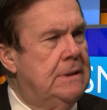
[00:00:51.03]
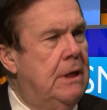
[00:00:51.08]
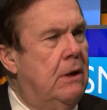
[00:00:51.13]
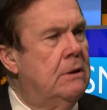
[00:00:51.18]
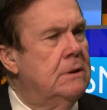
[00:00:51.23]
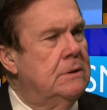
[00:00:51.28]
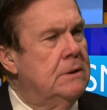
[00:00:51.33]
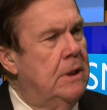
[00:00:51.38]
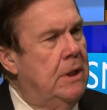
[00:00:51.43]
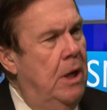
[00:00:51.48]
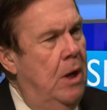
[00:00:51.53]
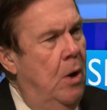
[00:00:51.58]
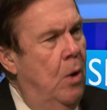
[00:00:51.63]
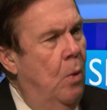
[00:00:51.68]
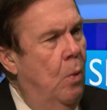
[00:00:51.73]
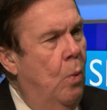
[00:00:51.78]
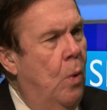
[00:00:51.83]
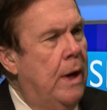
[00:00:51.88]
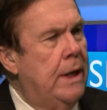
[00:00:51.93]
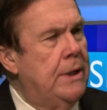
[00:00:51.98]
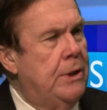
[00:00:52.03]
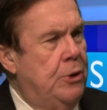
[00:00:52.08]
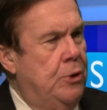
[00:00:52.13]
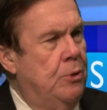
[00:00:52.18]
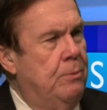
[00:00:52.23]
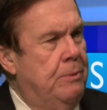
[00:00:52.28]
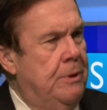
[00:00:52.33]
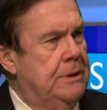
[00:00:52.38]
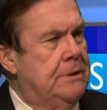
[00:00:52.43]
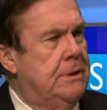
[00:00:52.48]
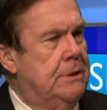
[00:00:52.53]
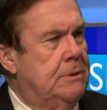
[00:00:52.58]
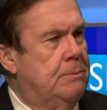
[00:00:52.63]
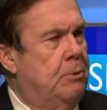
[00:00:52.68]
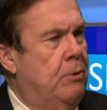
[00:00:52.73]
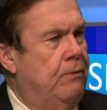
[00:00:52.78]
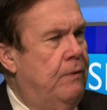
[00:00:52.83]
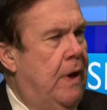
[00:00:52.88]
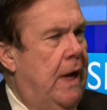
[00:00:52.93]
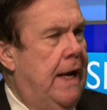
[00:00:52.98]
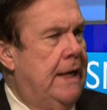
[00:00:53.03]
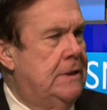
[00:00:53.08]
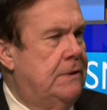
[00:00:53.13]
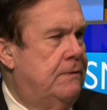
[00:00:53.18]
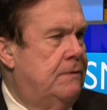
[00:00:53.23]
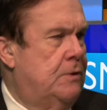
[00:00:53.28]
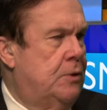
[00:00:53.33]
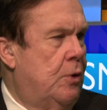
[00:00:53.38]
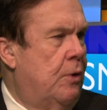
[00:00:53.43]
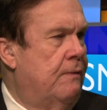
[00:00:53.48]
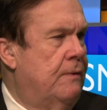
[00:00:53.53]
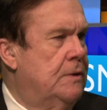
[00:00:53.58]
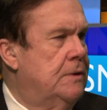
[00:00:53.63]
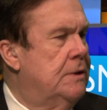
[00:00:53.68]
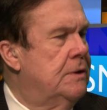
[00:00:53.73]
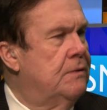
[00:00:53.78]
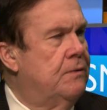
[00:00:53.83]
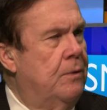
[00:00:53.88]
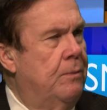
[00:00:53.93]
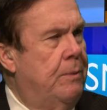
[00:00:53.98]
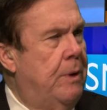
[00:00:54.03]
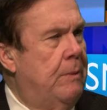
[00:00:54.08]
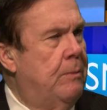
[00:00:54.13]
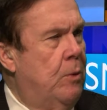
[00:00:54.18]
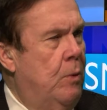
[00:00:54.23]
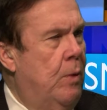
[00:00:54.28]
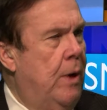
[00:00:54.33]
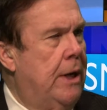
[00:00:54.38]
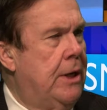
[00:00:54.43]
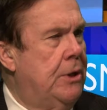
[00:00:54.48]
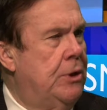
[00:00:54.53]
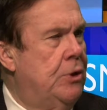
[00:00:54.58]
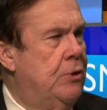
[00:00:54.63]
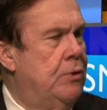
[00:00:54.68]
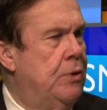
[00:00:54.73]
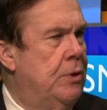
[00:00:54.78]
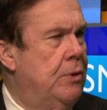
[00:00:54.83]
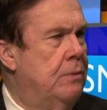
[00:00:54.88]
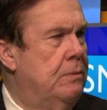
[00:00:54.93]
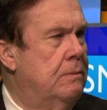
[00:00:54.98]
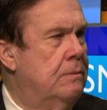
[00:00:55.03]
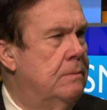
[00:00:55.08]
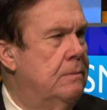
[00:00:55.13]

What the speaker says: Tell us what your business provides services for people. What can you do?